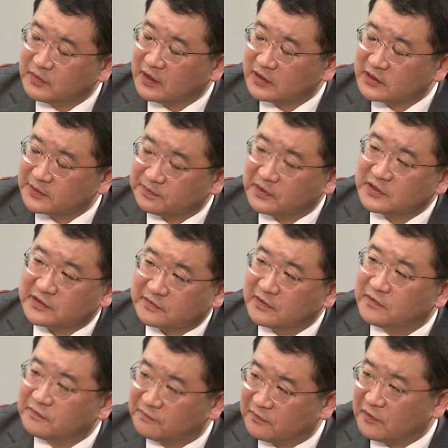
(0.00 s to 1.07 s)

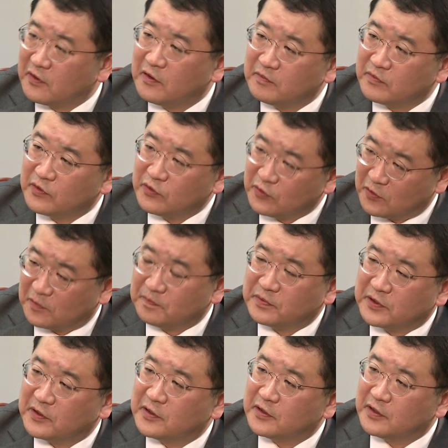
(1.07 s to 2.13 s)
especially uh, from
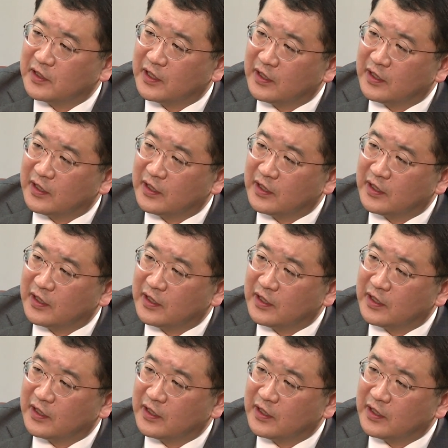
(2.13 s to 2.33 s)
European